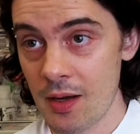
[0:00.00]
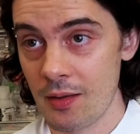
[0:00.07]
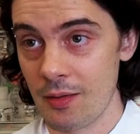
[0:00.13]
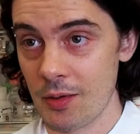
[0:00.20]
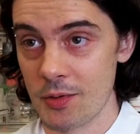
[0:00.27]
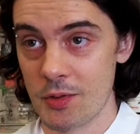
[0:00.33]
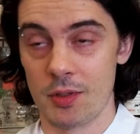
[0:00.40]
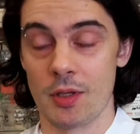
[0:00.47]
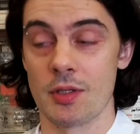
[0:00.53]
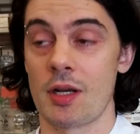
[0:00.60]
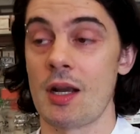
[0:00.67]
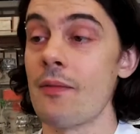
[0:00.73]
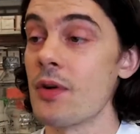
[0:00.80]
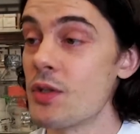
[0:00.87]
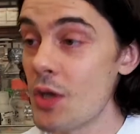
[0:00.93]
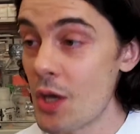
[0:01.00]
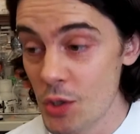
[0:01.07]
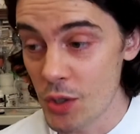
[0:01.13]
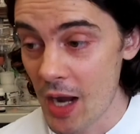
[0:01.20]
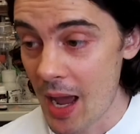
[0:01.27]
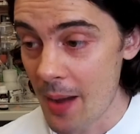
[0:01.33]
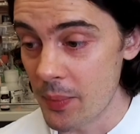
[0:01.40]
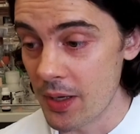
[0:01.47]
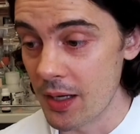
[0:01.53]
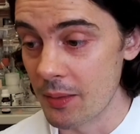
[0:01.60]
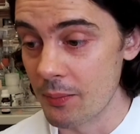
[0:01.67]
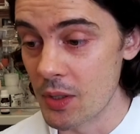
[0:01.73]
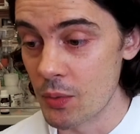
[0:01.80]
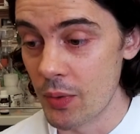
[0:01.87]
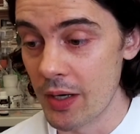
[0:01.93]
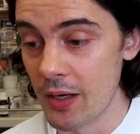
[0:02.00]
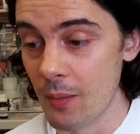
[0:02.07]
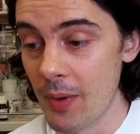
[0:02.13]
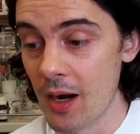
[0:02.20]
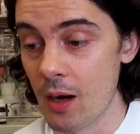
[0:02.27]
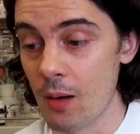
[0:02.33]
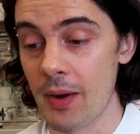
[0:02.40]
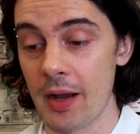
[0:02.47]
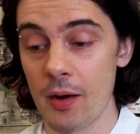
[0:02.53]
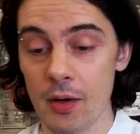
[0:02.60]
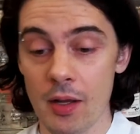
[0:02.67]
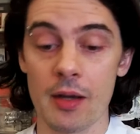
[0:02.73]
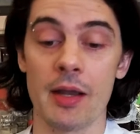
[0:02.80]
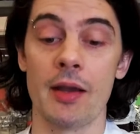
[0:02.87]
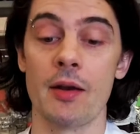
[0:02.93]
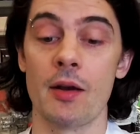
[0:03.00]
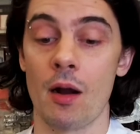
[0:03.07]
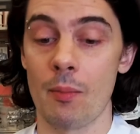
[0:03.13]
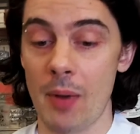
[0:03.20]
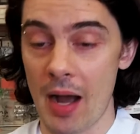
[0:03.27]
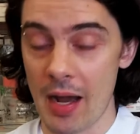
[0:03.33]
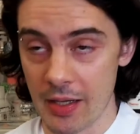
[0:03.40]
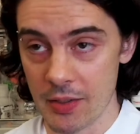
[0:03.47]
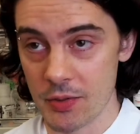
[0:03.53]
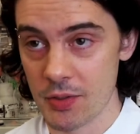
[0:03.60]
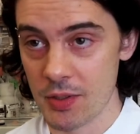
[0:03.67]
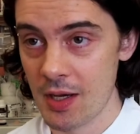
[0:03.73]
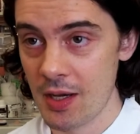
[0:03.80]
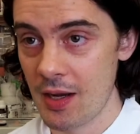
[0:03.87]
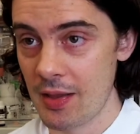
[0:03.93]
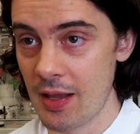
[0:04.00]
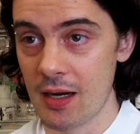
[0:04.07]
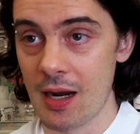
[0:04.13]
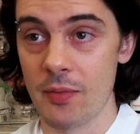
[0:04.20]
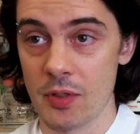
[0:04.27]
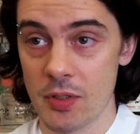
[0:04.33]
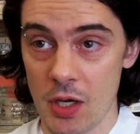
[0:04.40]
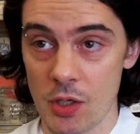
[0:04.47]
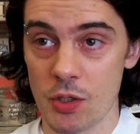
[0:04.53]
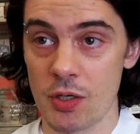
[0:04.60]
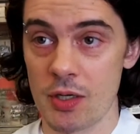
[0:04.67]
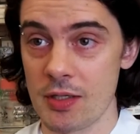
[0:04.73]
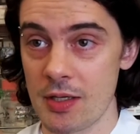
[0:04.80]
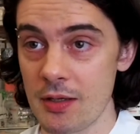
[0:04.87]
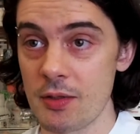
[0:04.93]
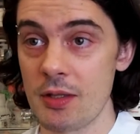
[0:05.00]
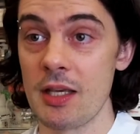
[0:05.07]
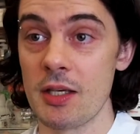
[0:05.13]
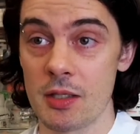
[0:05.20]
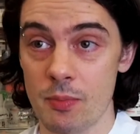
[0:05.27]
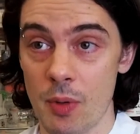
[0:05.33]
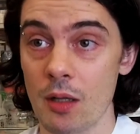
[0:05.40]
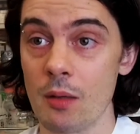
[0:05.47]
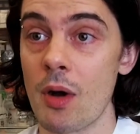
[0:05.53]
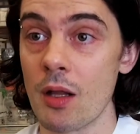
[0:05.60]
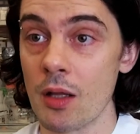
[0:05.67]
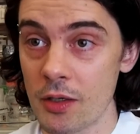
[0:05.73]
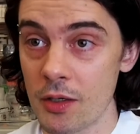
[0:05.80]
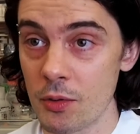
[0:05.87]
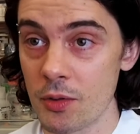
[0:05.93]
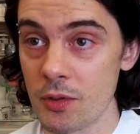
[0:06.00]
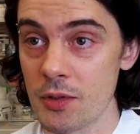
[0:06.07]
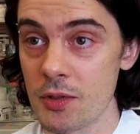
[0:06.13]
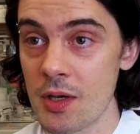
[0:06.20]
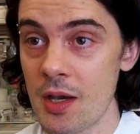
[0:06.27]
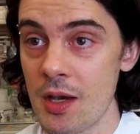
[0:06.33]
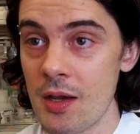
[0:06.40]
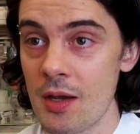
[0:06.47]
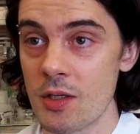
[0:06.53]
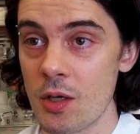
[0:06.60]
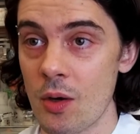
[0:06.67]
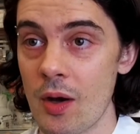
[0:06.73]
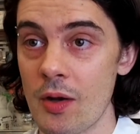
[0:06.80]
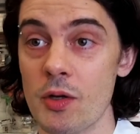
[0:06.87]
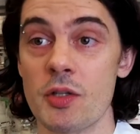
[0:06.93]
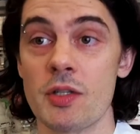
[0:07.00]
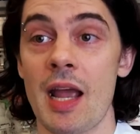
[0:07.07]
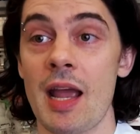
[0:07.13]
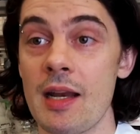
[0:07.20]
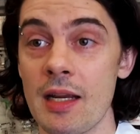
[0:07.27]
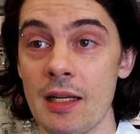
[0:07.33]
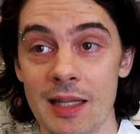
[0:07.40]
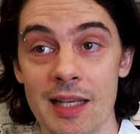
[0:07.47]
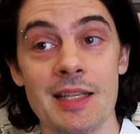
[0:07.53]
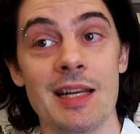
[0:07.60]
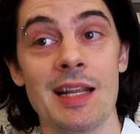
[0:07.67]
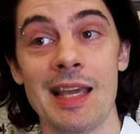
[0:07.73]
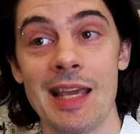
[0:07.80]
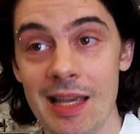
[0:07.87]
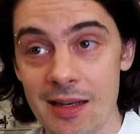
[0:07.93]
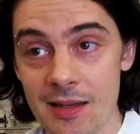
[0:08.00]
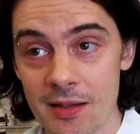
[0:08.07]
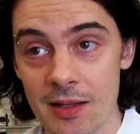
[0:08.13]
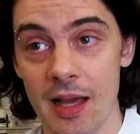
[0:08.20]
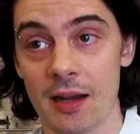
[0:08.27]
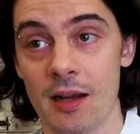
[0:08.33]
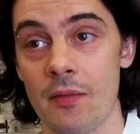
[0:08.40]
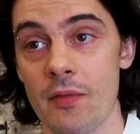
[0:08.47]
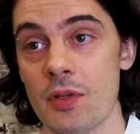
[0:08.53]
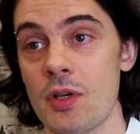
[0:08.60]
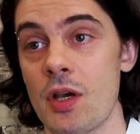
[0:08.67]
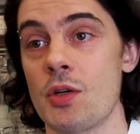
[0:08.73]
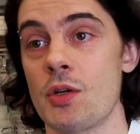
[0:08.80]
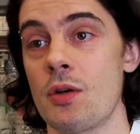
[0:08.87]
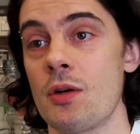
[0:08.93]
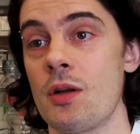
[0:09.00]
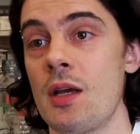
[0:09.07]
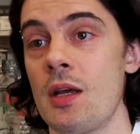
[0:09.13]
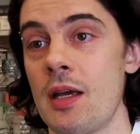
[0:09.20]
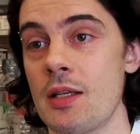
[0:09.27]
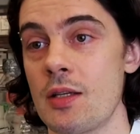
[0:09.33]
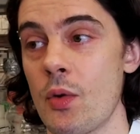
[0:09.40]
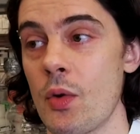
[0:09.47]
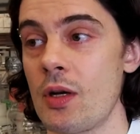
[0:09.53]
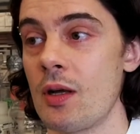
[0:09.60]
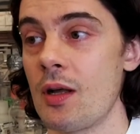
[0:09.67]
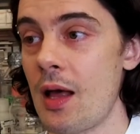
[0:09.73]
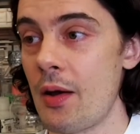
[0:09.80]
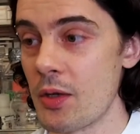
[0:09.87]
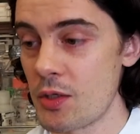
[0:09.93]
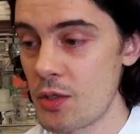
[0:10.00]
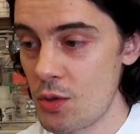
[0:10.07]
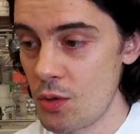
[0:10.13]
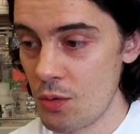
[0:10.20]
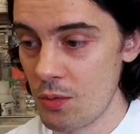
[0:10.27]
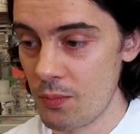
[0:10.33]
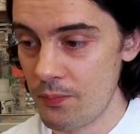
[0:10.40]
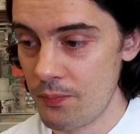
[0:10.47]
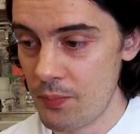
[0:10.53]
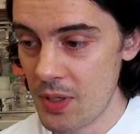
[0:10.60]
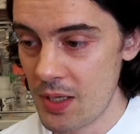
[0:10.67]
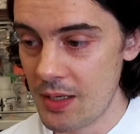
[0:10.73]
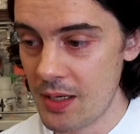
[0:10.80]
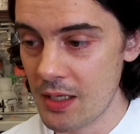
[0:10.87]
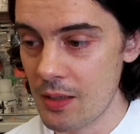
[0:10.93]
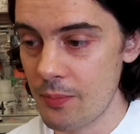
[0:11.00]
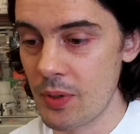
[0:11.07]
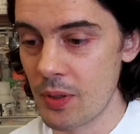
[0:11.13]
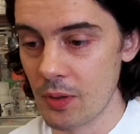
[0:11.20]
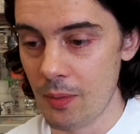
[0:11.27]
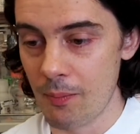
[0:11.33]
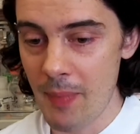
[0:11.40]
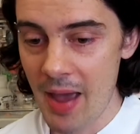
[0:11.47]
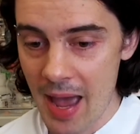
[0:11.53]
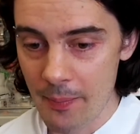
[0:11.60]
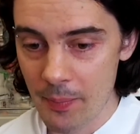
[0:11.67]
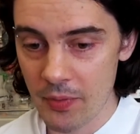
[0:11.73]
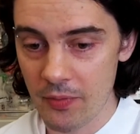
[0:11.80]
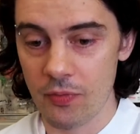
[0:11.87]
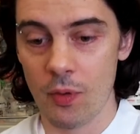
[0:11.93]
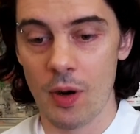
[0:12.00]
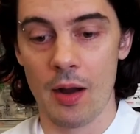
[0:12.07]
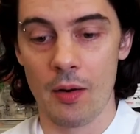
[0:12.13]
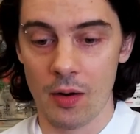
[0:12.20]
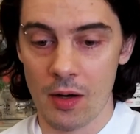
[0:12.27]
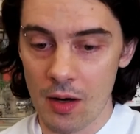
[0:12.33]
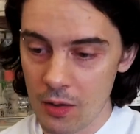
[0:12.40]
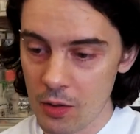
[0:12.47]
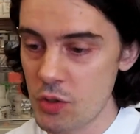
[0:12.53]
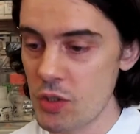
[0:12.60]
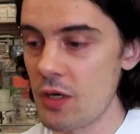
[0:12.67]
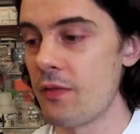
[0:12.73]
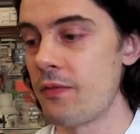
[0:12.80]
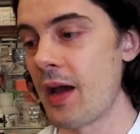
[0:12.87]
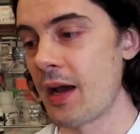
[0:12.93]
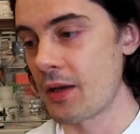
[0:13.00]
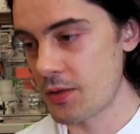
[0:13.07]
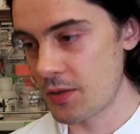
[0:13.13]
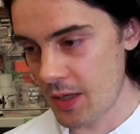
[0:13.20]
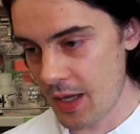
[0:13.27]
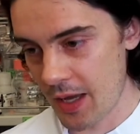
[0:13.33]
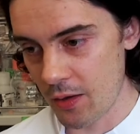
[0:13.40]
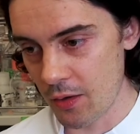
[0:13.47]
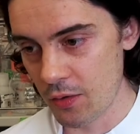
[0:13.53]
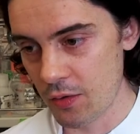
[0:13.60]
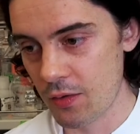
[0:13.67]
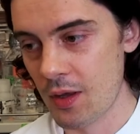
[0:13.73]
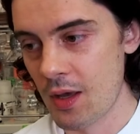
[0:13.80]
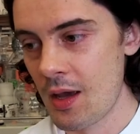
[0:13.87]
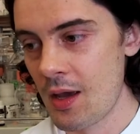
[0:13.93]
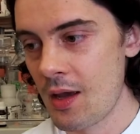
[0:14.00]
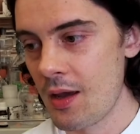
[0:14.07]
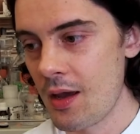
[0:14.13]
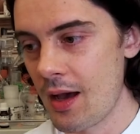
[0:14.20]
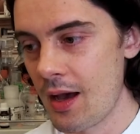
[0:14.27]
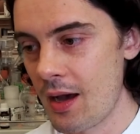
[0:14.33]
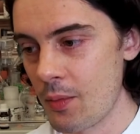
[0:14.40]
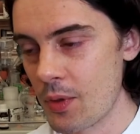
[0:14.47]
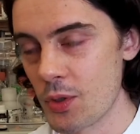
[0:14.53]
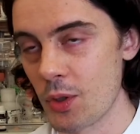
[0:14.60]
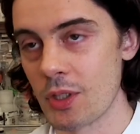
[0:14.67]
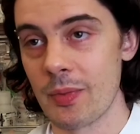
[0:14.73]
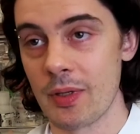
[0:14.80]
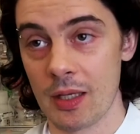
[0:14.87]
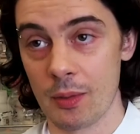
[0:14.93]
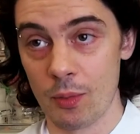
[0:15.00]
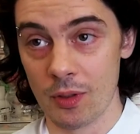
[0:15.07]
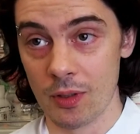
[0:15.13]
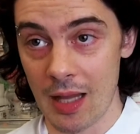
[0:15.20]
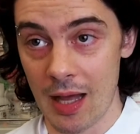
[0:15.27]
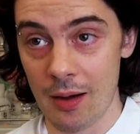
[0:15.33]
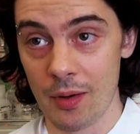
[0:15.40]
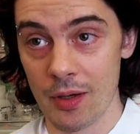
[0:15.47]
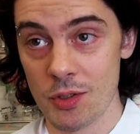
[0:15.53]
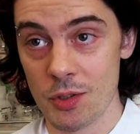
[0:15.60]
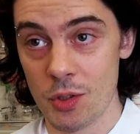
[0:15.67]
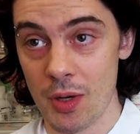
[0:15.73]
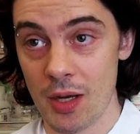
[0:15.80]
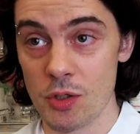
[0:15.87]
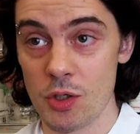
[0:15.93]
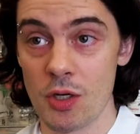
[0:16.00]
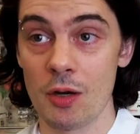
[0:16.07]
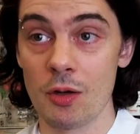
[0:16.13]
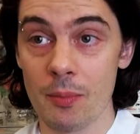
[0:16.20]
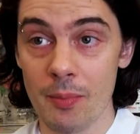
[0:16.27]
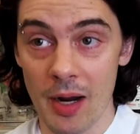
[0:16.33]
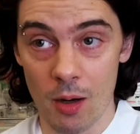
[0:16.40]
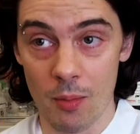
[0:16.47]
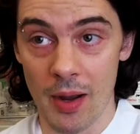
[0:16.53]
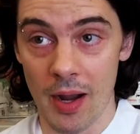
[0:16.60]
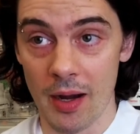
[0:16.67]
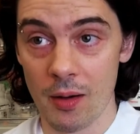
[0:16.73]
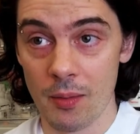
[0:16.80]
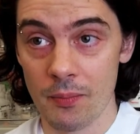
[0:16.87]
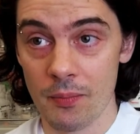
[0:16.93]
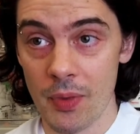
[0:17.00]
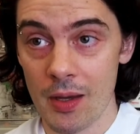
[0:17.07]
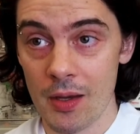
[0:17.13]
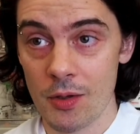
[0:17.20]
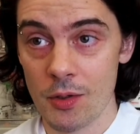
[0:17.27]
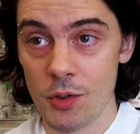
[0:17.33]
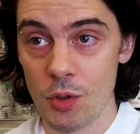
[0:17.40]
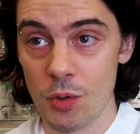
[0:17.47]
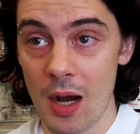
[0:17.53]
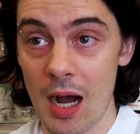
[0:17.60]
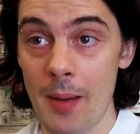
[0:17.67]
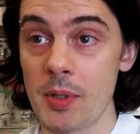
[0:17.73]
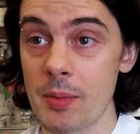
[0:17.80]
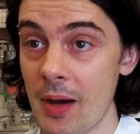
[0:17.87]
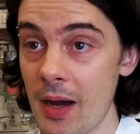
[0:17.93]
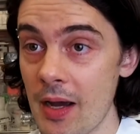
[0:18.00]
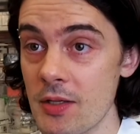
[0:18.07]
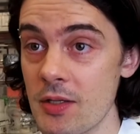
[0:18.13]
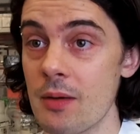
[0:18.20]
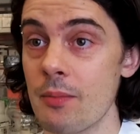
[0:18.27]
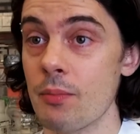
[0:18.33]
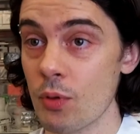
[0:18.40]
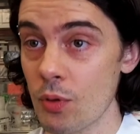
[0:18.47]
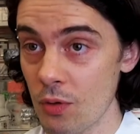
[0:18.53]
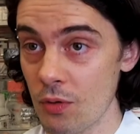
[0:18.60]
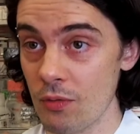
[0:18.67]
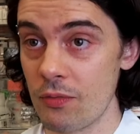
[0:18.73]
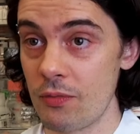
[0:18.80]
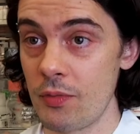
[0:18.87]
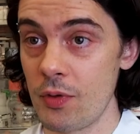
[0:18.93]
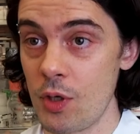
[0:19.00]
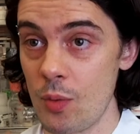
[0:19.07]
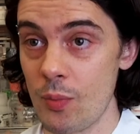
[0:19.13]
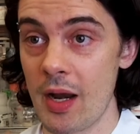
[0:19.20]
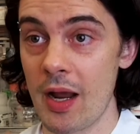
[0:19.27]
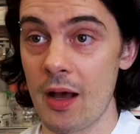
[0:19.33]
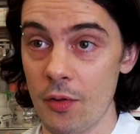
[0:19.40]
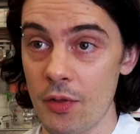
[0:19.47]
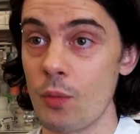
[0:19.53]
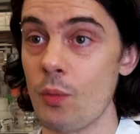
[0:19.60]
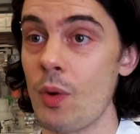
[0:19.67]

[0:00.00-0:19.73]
There's a conversation happening between our microbiota and our bodies, and that conversation is in these small molecules. So understanding, listening into that conversation is going to allow us to begin to build a map for how ecology affects health, which ultimately will allow us to engineer the microbiome to optimize and improve human health and